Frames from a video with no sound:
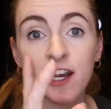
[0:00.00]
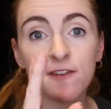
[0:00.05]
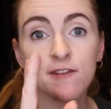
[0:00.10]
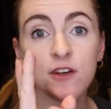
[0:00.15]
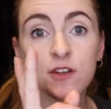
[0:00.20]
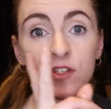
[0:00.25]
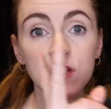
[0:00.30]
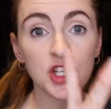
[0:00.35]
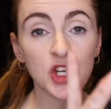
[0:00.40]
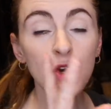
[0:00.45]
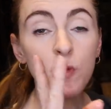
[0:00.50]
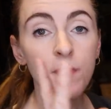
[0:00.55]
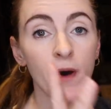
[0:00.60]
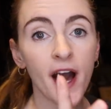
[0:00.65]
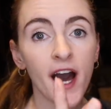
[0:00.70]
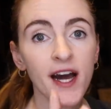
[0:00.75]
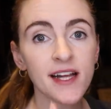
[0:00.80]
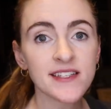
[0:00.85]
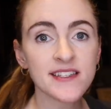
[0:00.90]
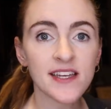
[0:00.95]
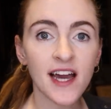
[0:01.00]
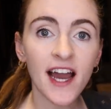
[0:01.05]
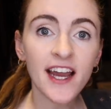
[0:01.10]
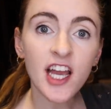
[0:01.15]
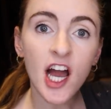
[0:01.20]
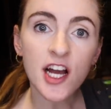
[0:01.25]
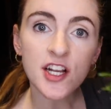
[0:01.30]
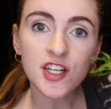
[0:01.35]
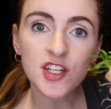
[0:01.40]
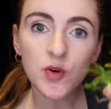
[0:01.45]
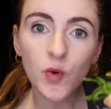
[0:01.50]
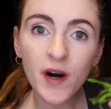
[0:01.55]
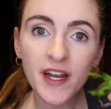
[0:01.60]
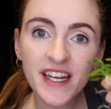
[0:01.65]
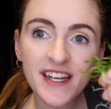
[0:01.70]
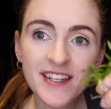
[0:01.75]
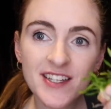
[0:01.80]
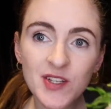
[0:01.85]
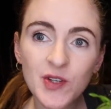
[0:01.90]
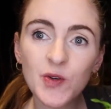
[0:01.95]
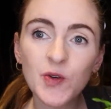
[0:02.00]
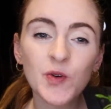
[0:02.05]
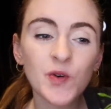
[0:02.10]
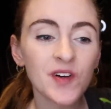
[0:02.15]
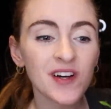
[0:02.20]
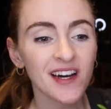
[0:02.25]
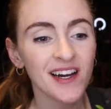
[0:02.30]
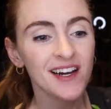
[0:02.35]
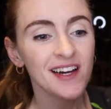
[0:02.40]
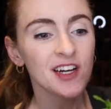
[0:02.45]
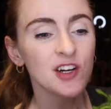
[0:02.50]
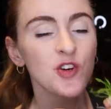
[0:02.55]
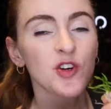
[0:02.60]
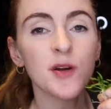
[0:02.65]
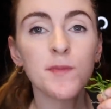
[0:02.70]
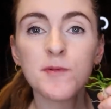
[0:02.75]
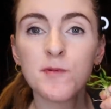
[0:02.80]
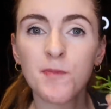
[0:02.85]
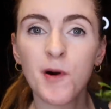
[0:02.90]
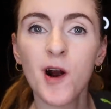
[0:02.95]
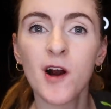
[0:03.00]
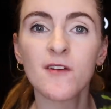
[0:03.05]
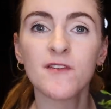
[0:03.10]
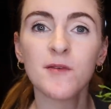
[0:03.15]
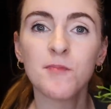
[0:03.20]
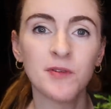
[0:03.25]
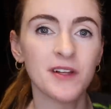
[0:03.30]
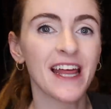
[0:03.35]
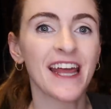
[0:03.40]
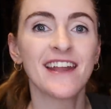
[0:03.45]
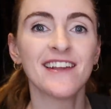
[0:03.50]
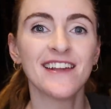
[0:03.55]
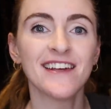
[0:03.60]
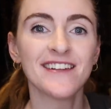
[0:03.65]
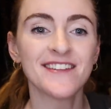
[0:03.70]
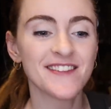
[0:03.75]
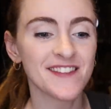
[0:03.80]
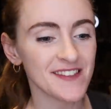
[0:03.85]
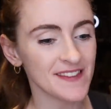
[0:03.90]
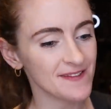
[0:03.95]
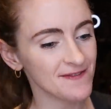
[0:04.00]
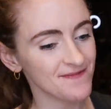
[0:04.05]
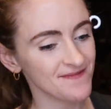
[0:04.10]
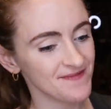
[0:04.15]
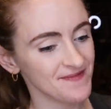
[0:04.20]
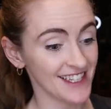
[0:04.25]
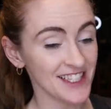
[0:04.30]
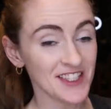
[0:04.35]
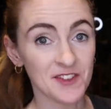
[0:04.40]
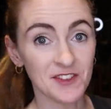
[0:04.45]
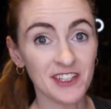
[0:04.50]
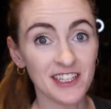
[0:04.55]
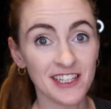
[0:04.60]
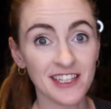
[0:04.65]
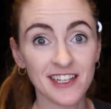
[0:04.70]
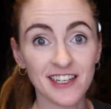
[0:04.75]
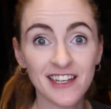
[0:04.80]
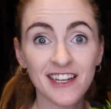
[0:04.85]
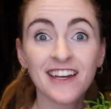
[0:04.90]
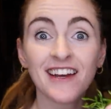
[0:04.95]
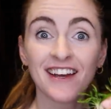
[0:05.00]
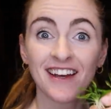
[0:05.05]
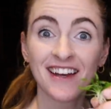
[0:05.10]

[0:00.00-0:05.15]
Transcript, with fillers: Out of those two pots, I got twenty-two Crypt Parva plantlets. That's really good.